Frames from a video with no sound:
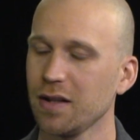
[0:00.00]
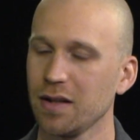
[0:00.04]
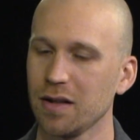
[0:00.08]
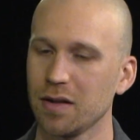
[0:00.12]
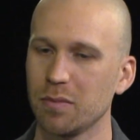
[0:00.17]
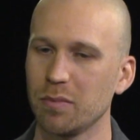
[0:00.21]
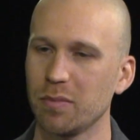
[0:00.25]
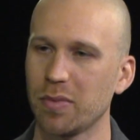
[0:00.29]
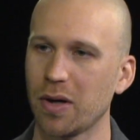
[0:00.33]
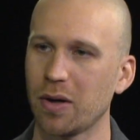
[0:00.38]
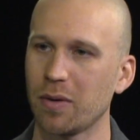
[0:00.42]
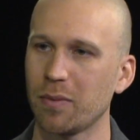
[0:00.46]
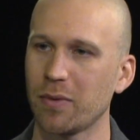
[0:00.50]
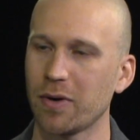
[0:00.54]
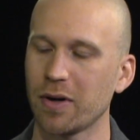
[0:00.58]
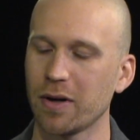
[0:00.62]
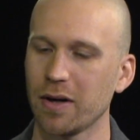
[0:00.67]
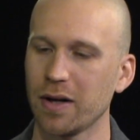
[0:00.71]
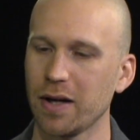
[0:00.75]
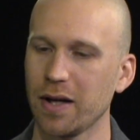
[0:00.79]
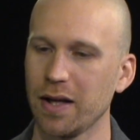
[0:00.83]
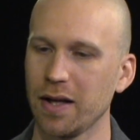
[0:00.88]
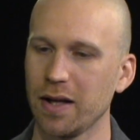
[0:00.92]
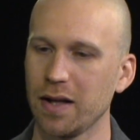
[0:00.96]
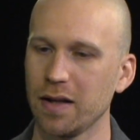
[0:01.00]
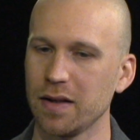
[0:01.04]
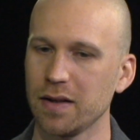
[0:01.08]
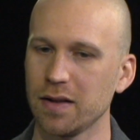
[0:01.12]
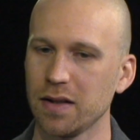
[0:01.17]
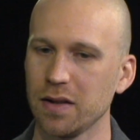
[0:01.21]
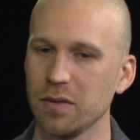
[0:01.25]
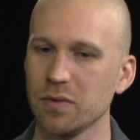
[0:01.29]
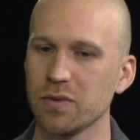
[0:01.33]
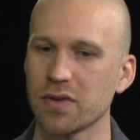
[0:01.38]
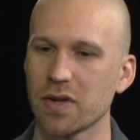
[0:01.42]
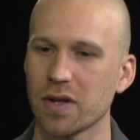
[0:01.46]
in Belmar, and
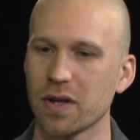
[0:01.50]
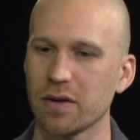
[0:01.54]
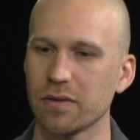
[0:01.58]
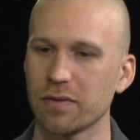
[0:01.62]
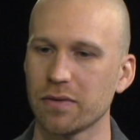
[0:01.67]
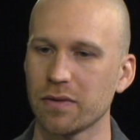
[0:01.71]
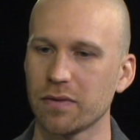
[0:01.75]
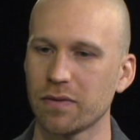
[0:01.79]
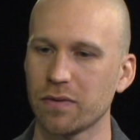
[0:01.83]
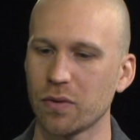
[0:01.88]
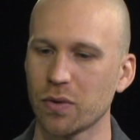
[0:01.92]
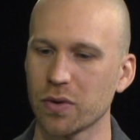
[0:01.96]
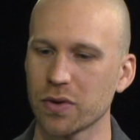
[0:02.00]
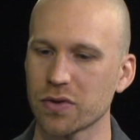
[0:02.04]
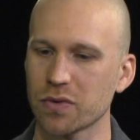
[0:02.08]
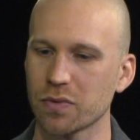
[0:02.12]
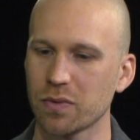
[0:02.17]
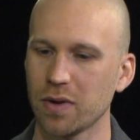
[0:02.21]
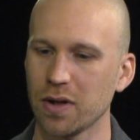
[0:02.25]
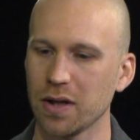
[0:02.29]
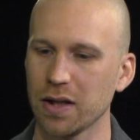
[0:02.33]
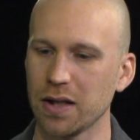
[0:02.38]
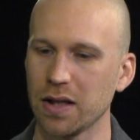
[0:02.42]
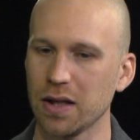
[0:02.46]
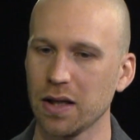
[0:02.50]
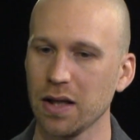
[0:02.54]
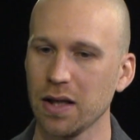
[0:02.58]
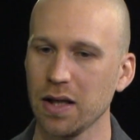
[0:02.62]
he was there for 420,